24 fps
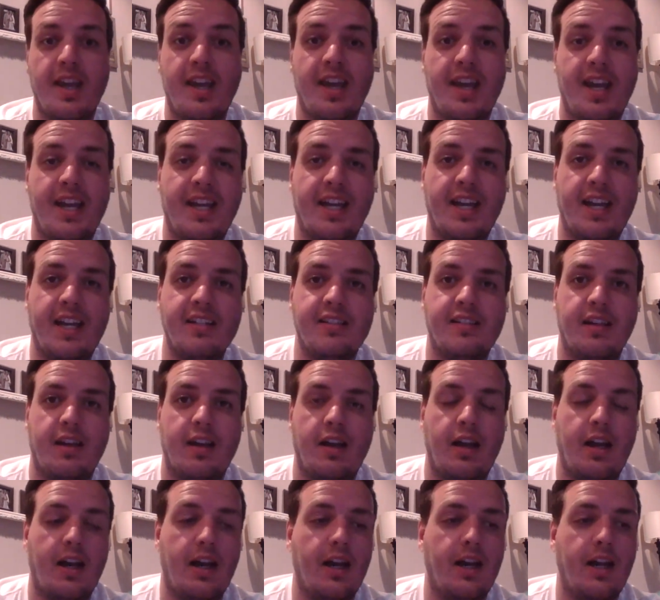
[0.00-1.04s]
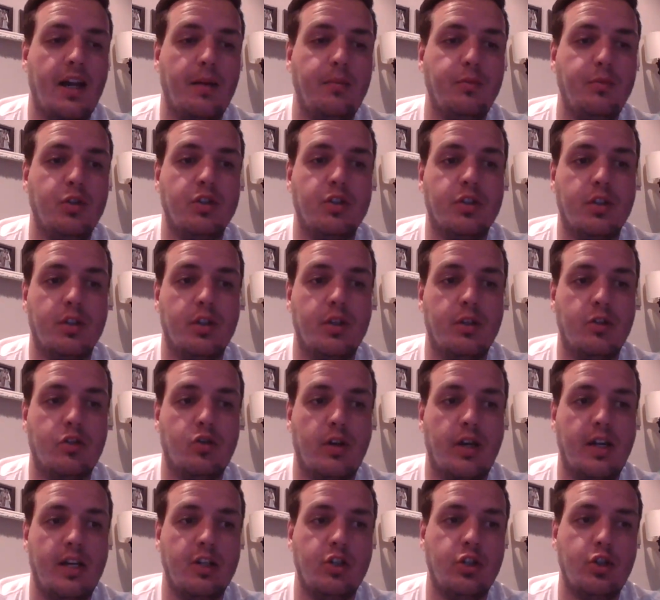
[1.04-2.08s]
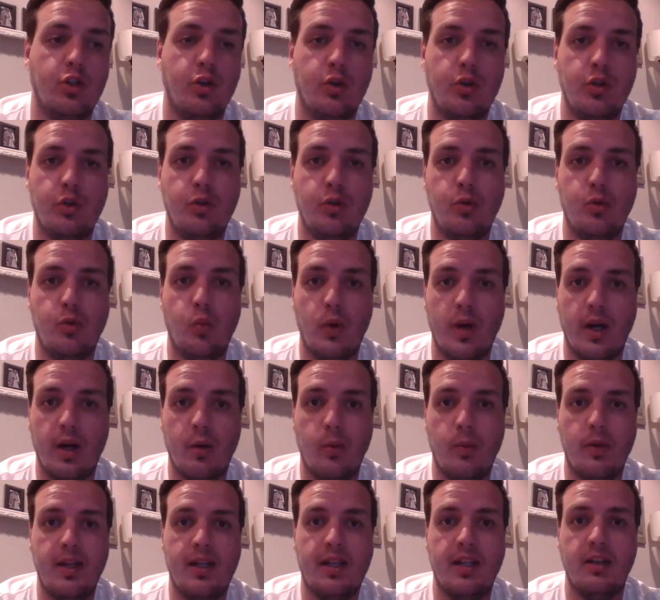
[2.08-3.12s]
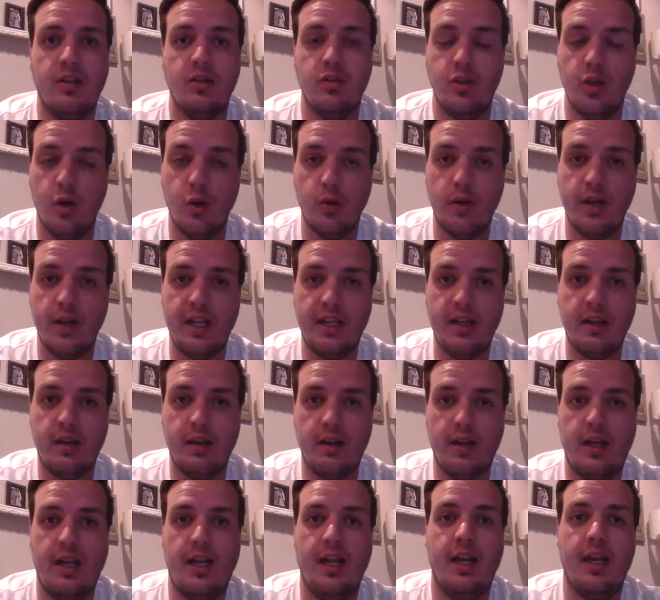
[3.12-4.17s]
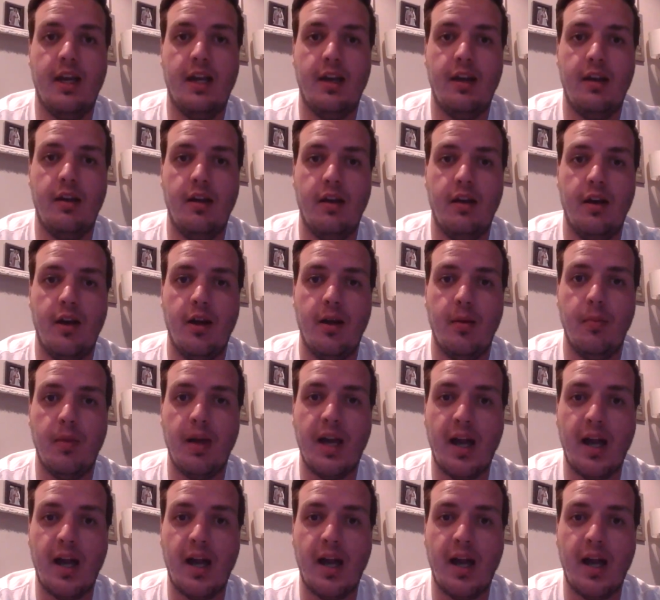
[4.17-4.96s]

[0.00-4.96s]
Hey guys, I'm just going to try to show you where we can donate and um,